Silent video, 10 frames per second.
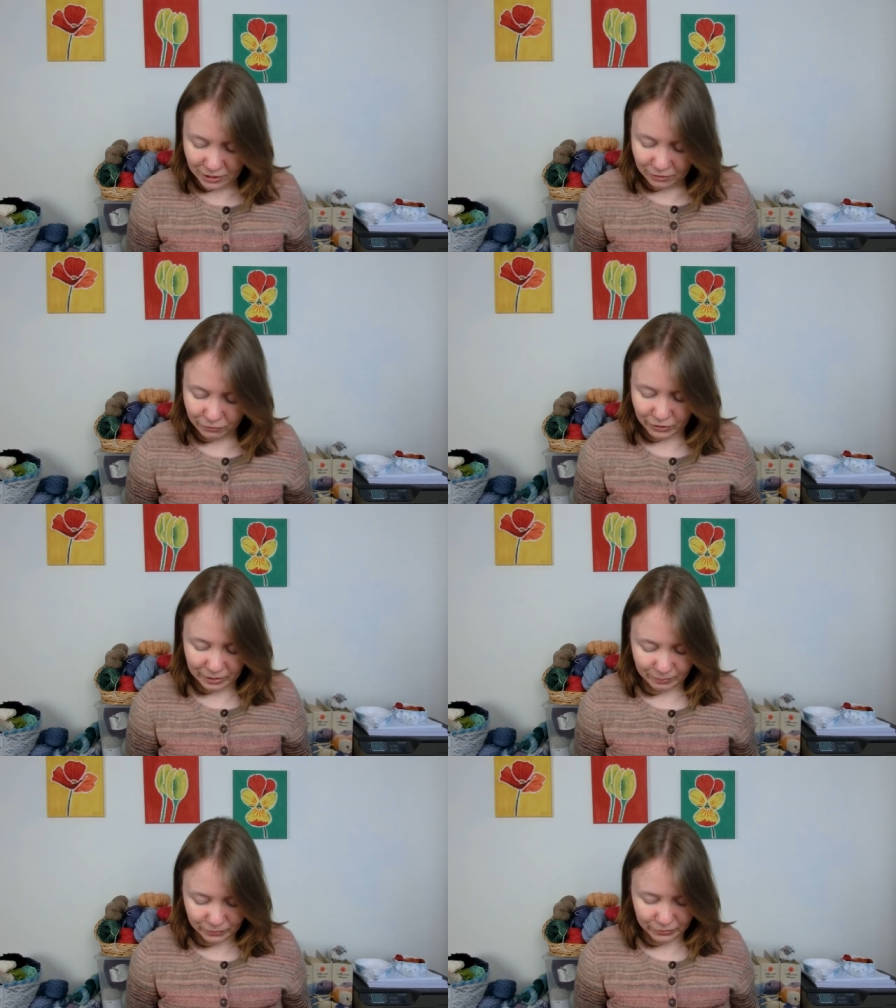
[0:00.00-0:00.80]
for
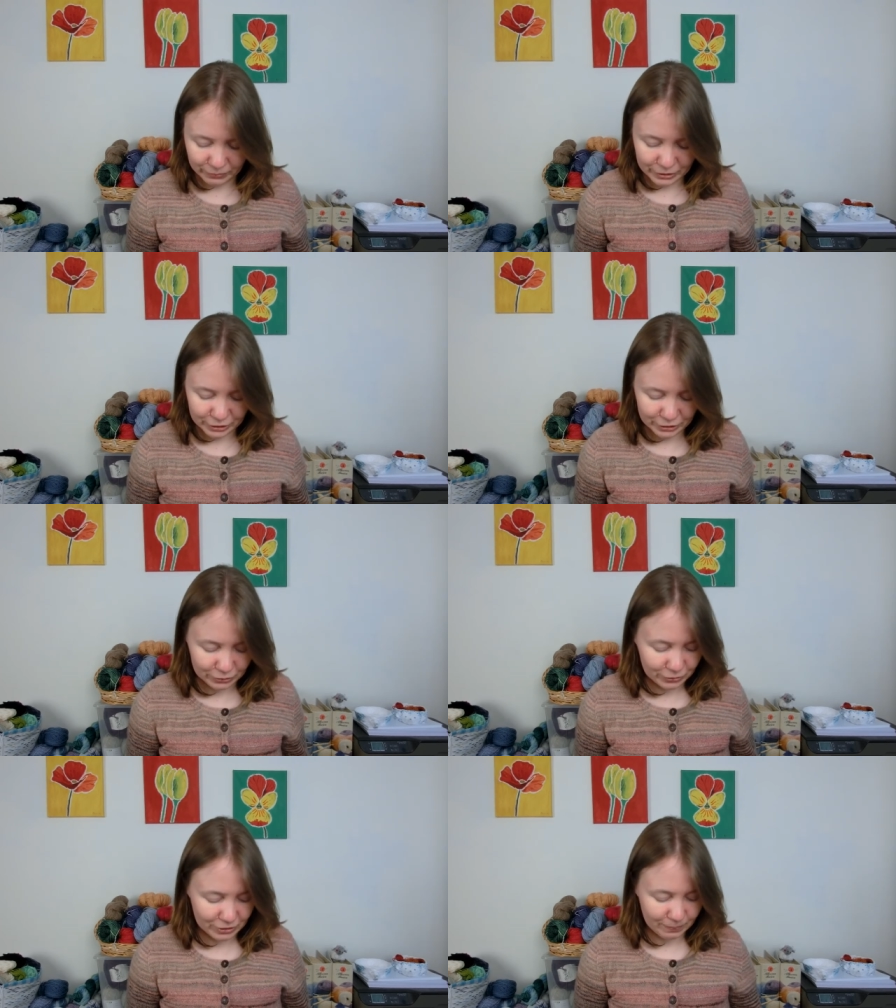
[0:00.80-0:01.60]
him, which he
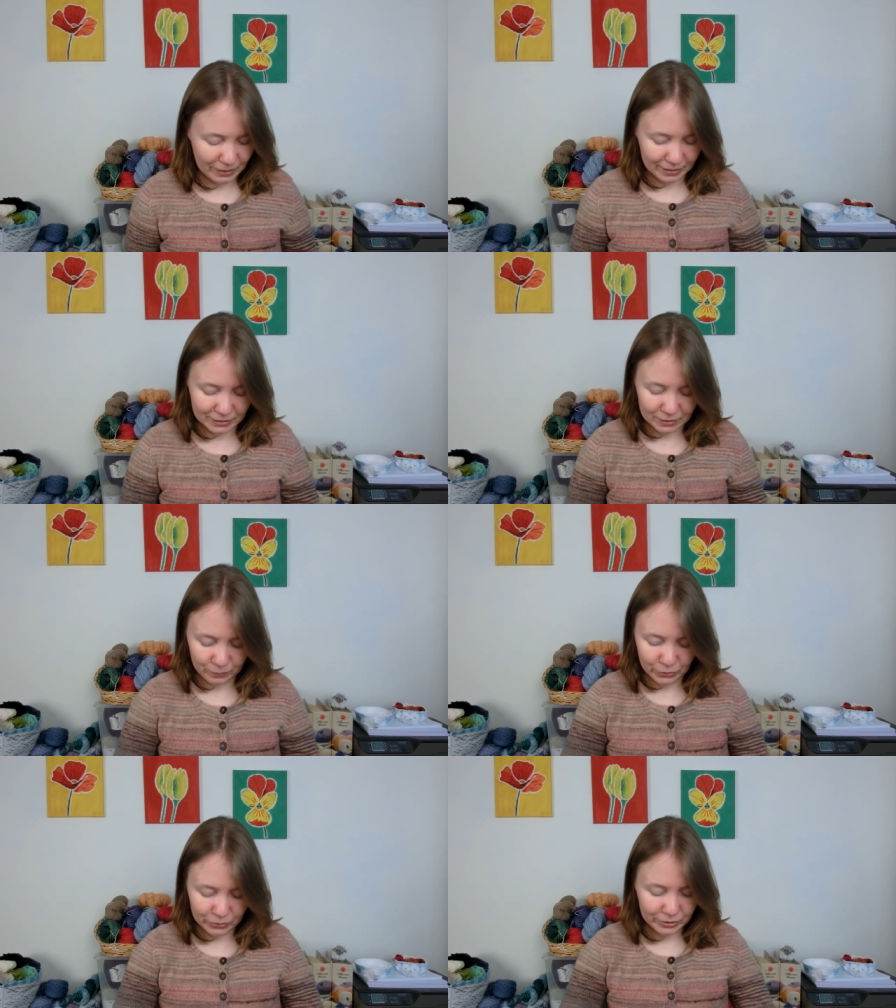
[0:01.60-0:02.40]
uses behind the
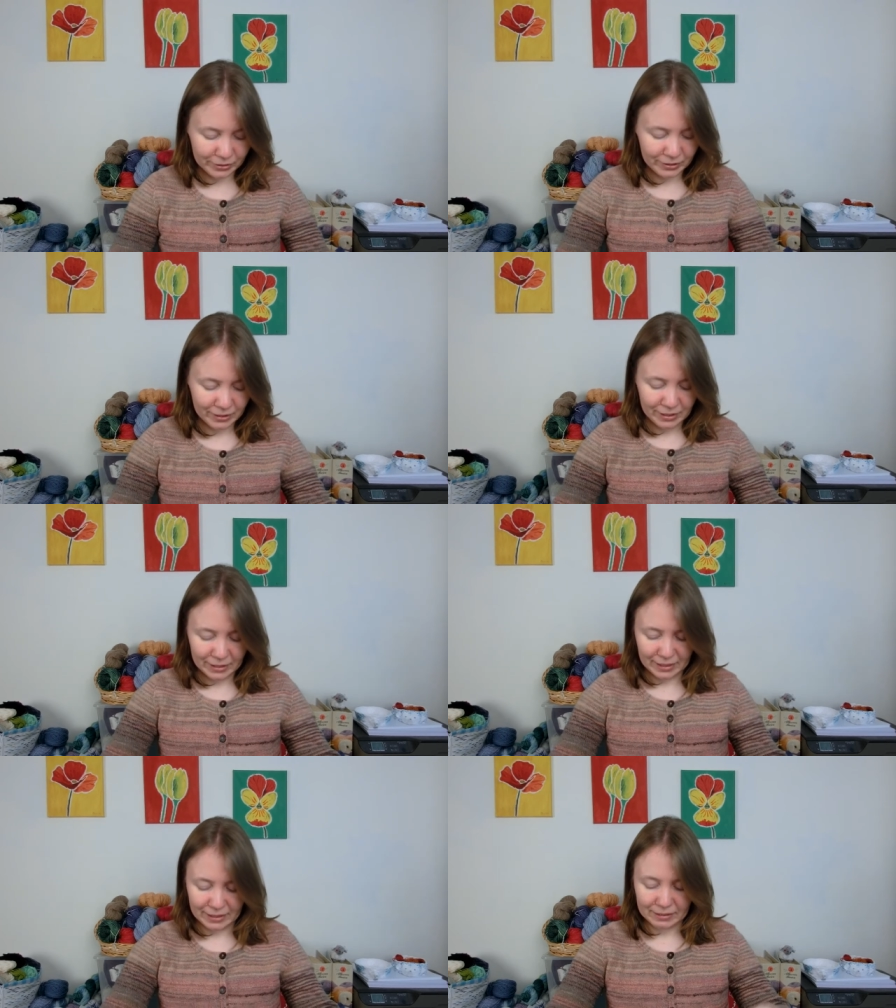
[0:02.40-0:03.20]
computer.
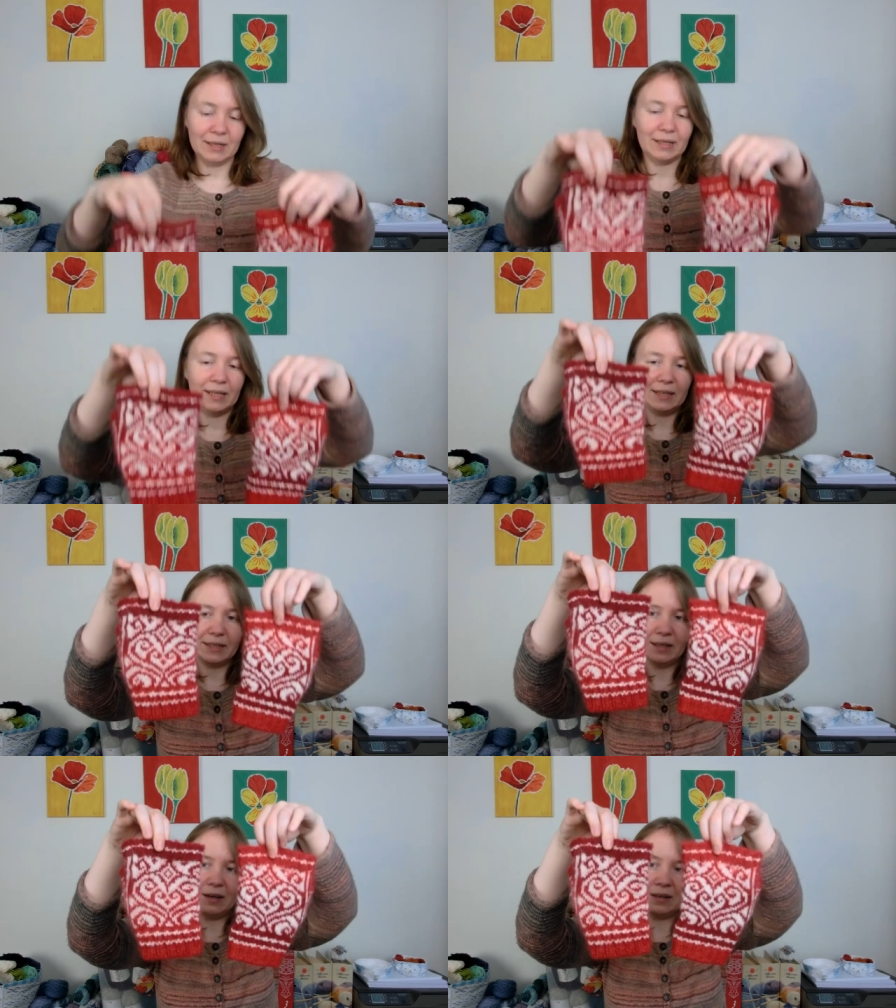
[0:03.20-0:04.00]
And here
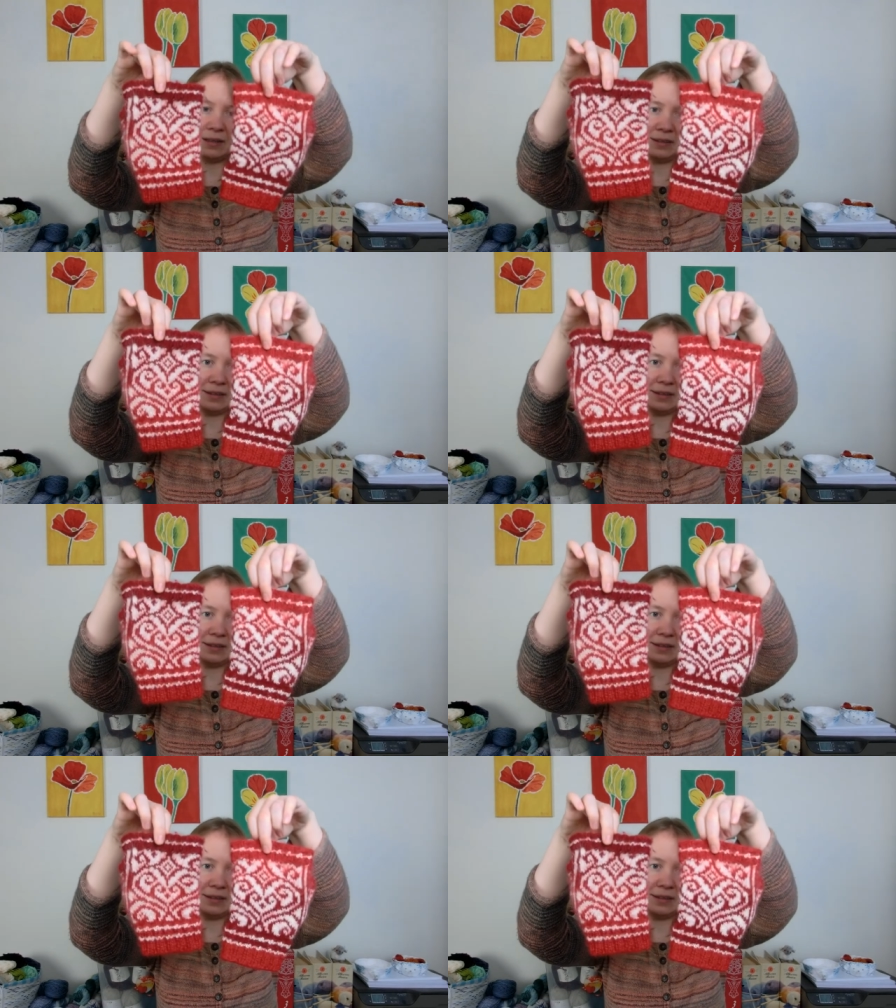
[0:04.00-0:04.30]
they are,